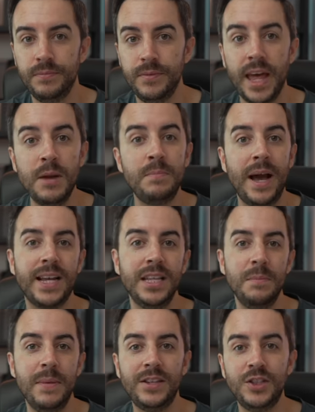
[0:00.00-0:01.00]
Then back in
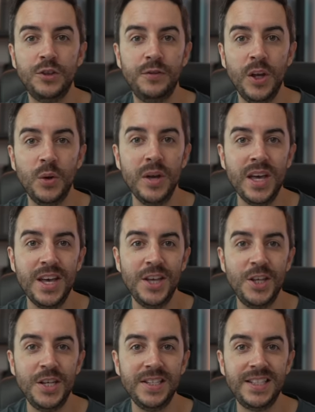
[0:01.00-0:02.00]
the message view,
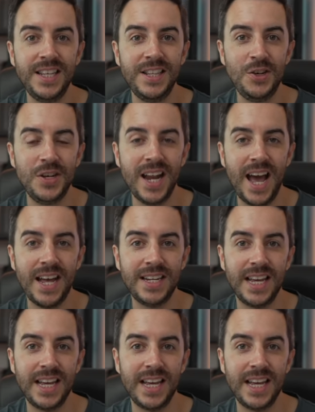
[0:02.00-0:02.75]
you can see that you can add